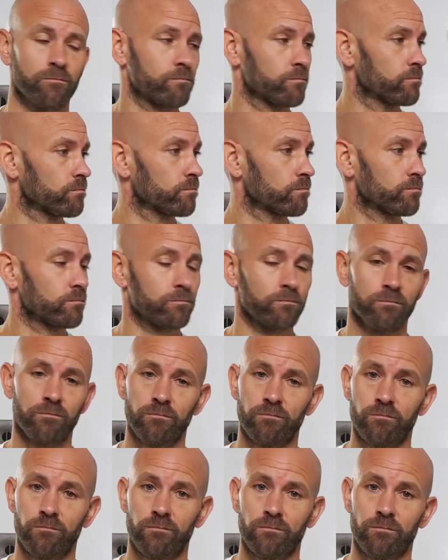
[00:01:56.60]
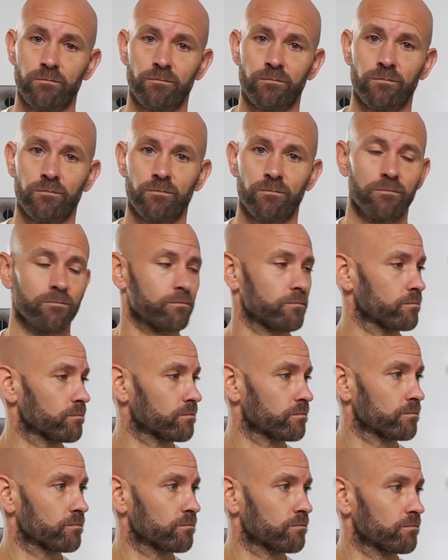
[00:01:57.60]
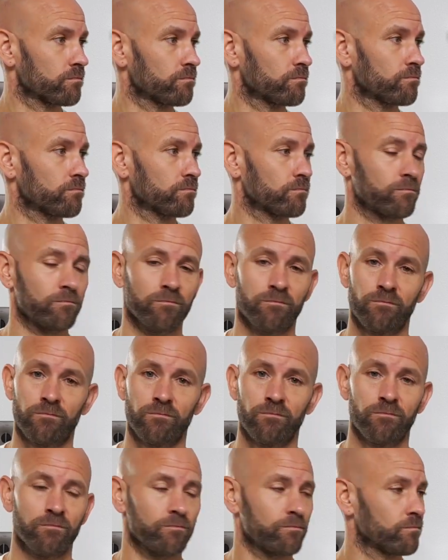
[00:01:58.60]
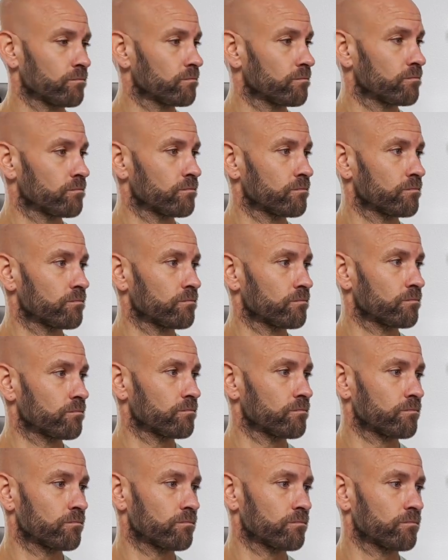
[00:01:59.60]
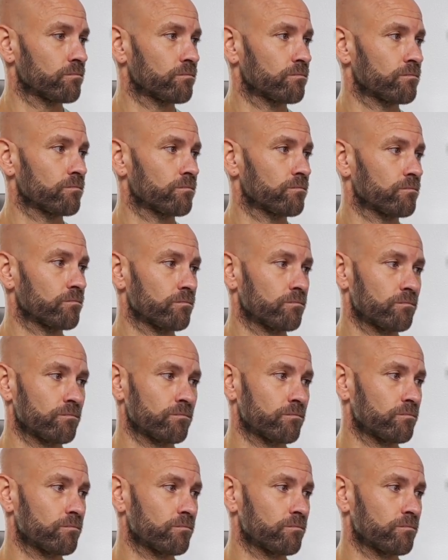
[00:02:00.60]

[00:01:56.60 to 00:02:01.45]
No words are spoken by the person on screen.